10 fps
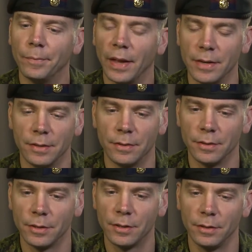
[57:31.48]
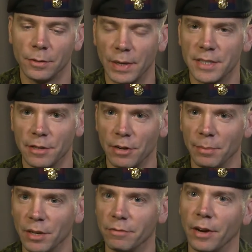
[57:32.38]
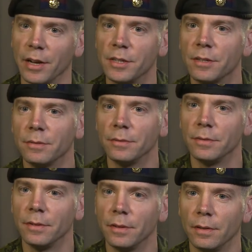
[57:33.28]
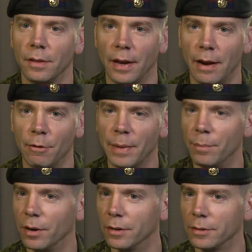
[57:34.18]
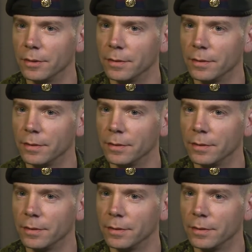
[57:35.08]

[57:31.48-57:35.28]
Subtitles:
I dreamed in French that I remember.